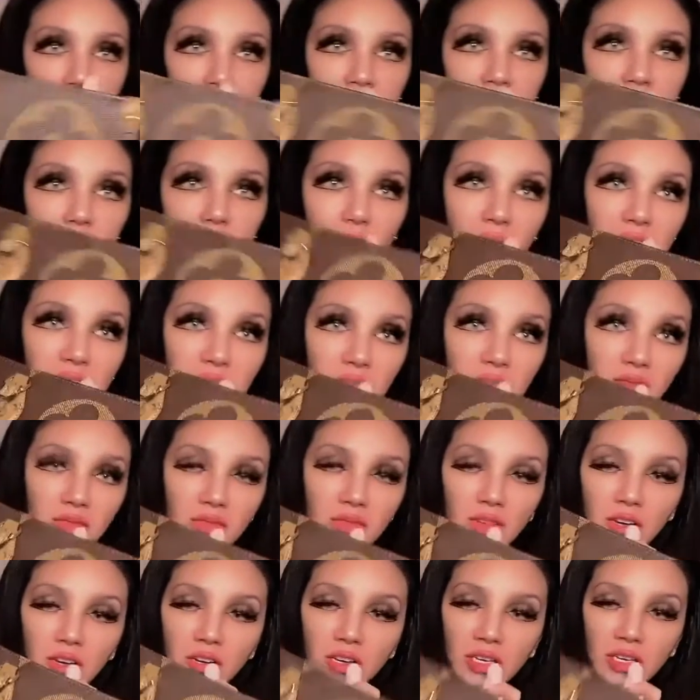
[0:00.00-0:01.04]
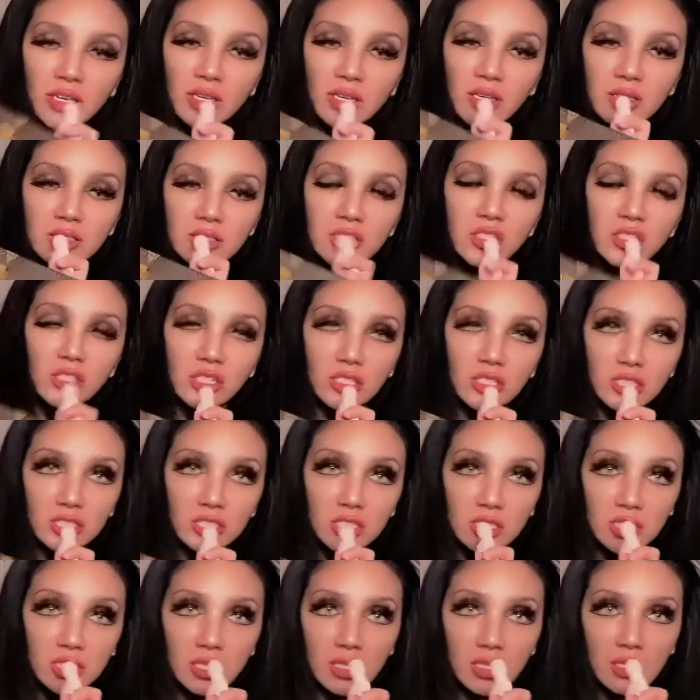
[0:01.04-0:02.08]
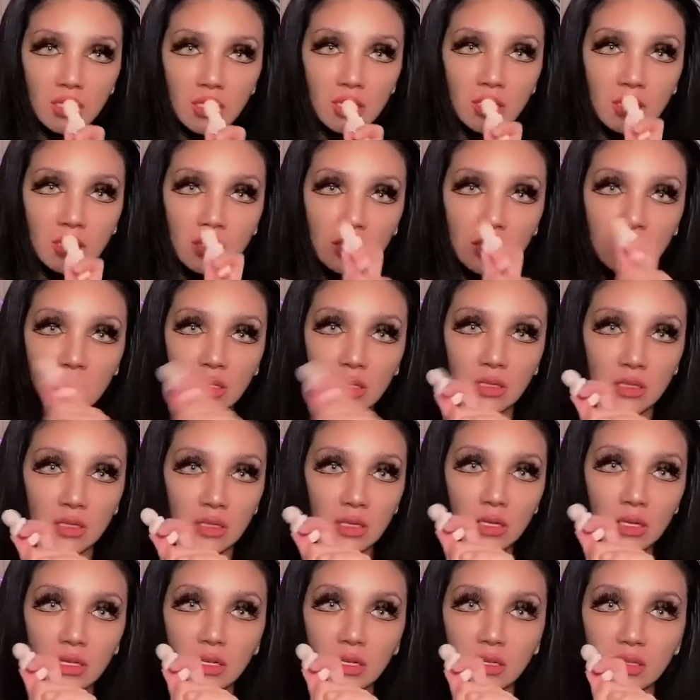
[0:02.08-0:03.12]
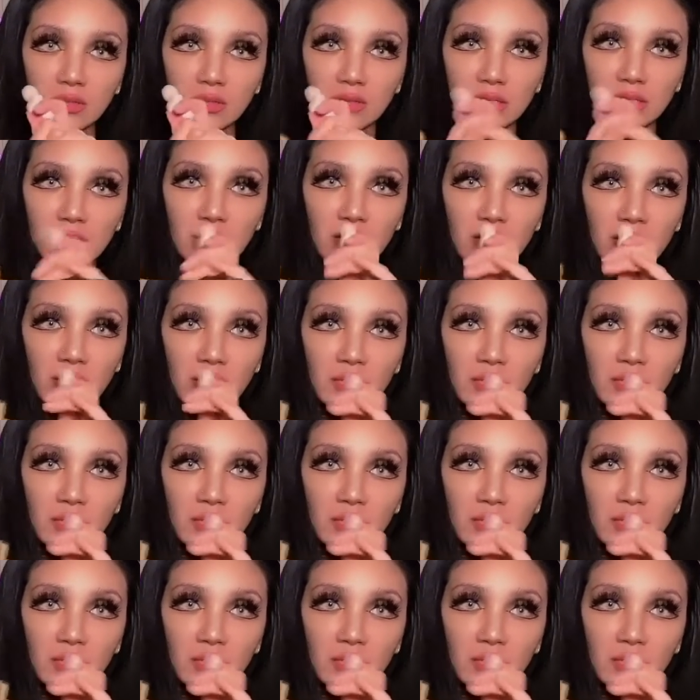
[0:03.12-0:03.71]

This bag is very structured. I can't even tell you